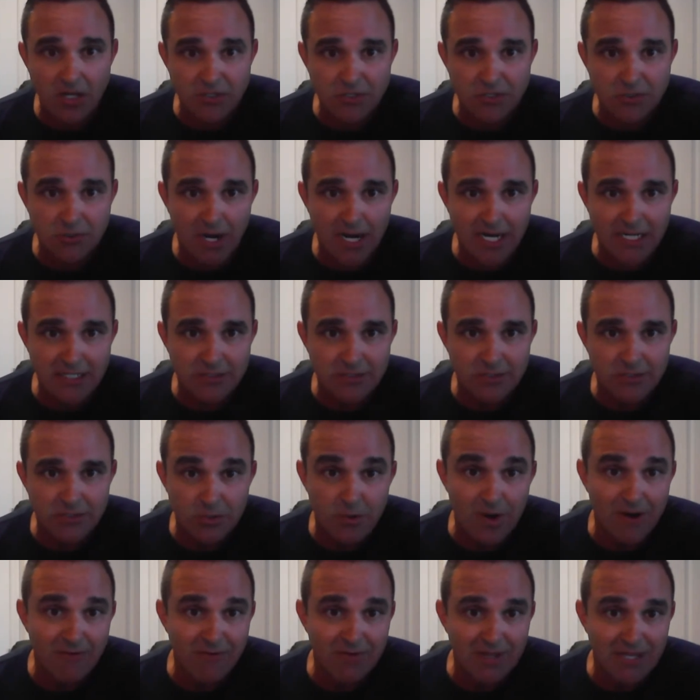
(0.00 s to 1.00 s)
on trying to
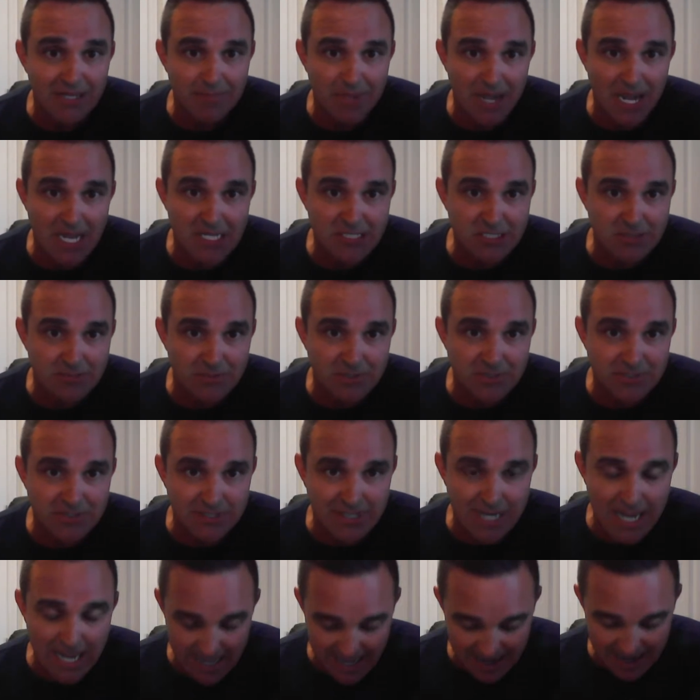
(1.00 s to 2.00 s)
do everything possible
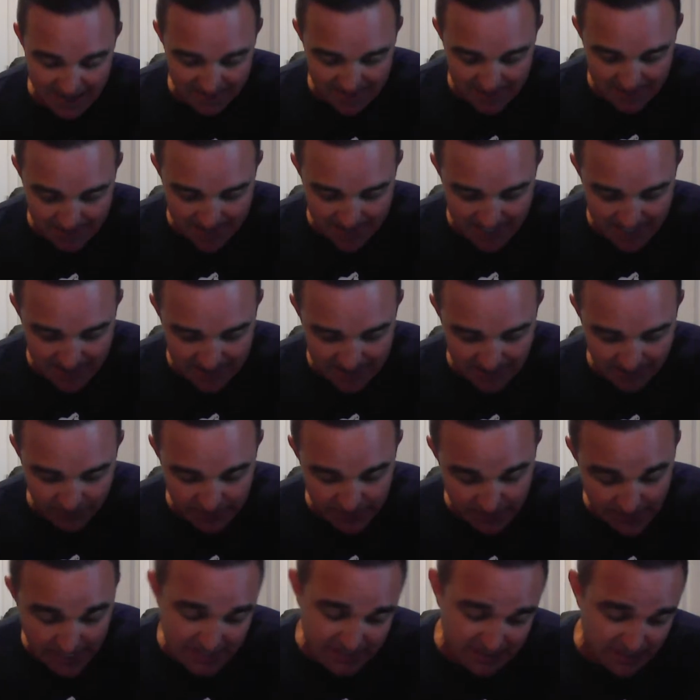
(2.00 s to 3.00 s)
to not have that man get
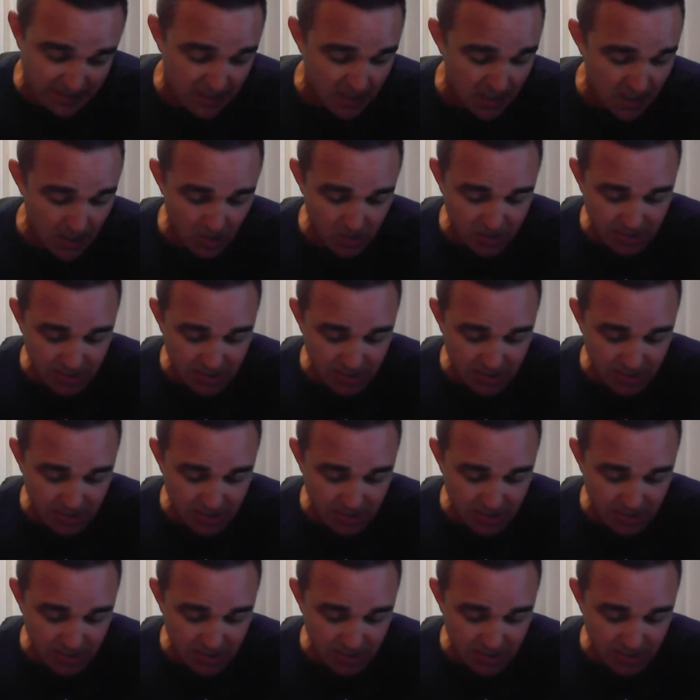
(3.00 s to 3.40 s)
reelected.